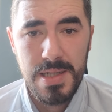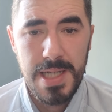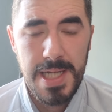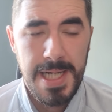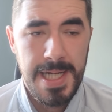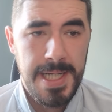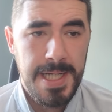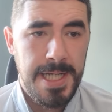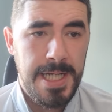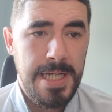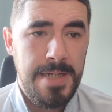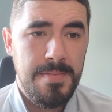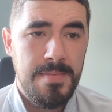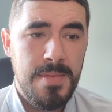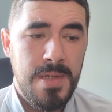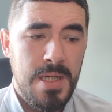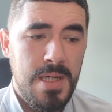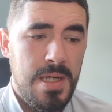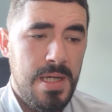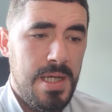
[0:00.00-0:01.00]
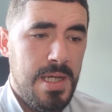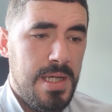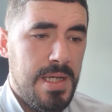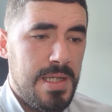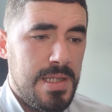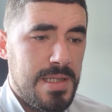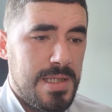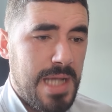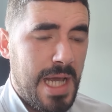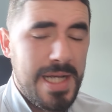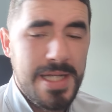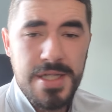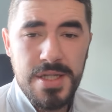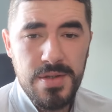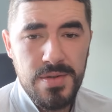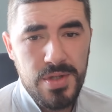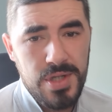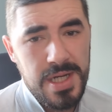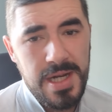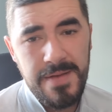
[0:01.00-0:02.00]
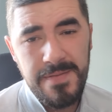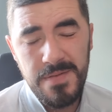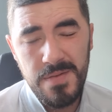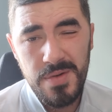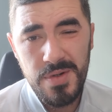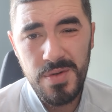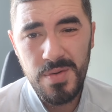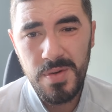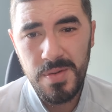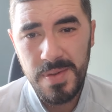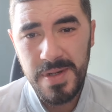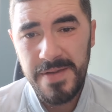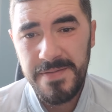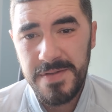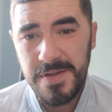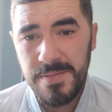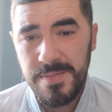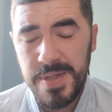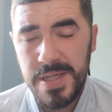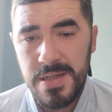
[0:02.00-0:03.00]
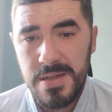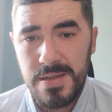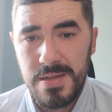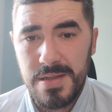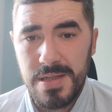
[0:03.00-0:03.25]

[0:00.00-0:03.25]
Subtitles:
Thank you to everyone who uplifted me.